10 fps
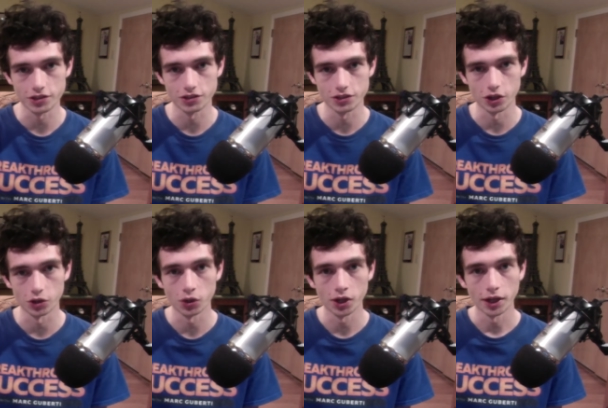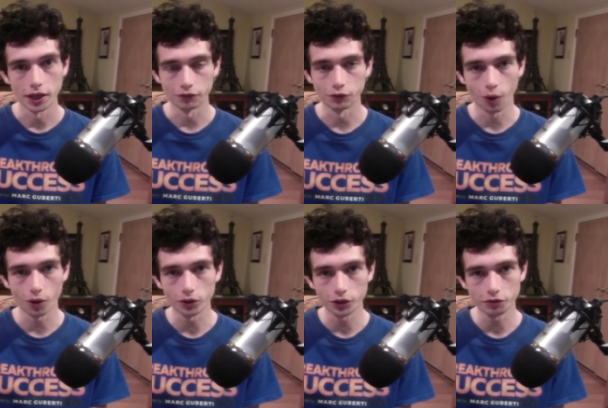So if you are
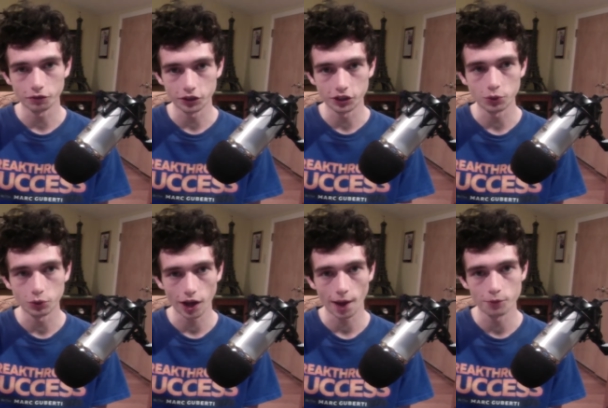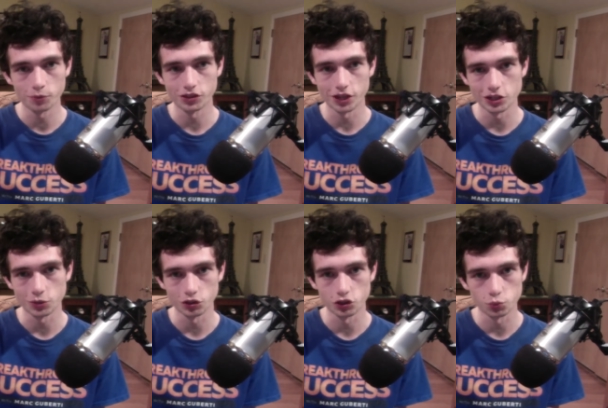looking for keyword optimization,
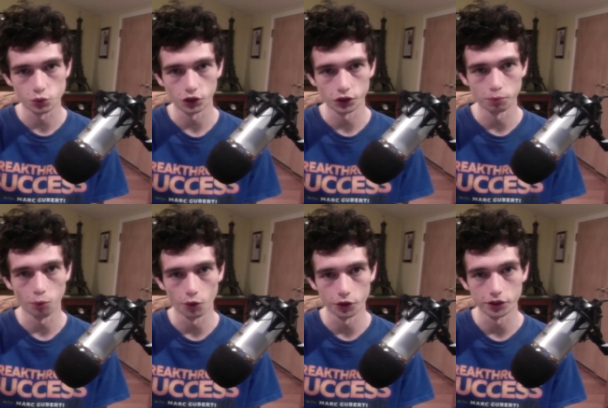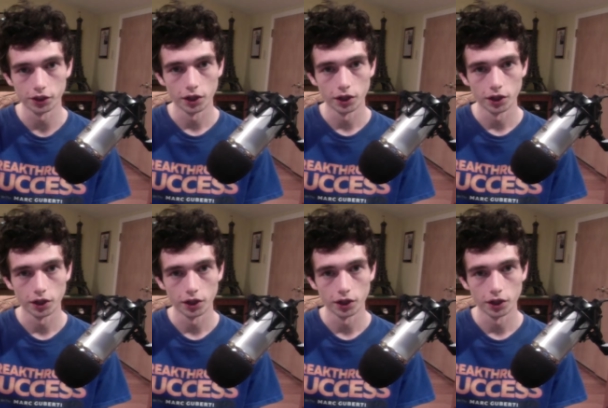which is really important,